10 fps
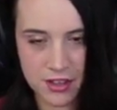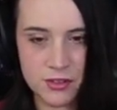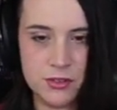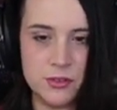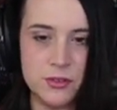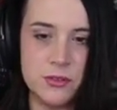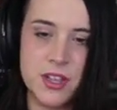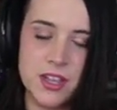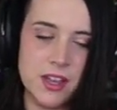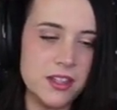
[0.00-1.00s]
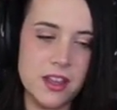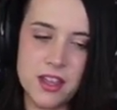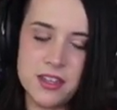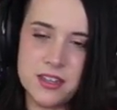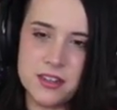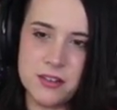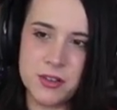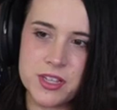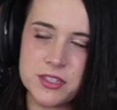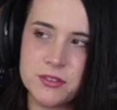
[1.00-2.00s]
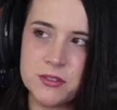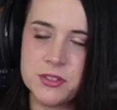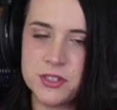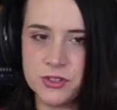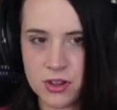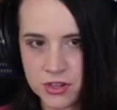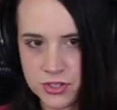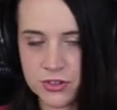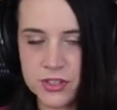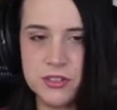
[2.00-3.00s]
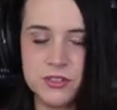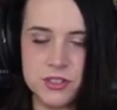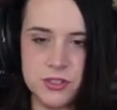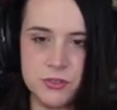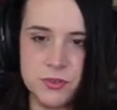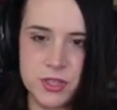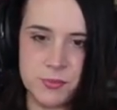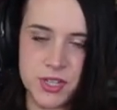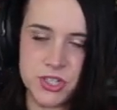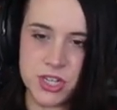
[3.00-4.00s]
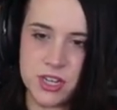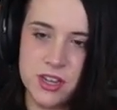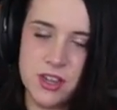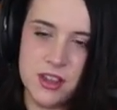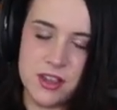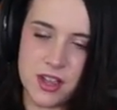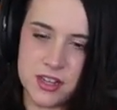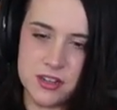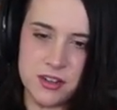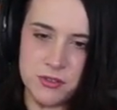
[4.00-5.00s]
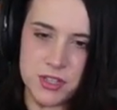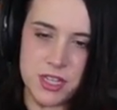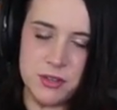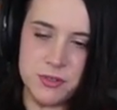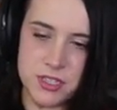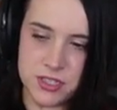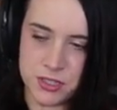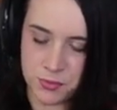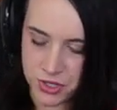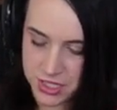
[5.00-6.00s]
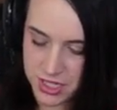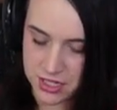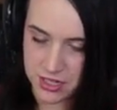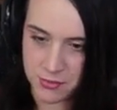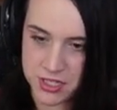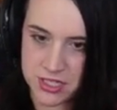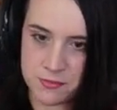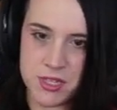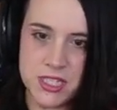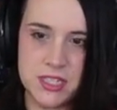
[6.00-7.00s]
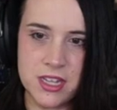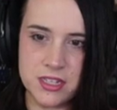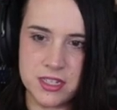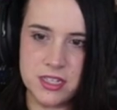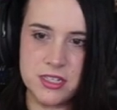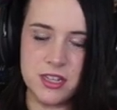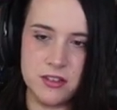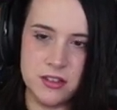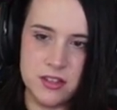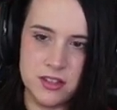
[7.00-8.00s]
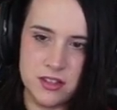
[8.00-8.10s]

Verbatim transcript: Oh, okay. I, I didn't... Okay, so there was a doctor and then there's a dude with the pigeon. I didn't know that he was the superintendent. I must have missed that detail.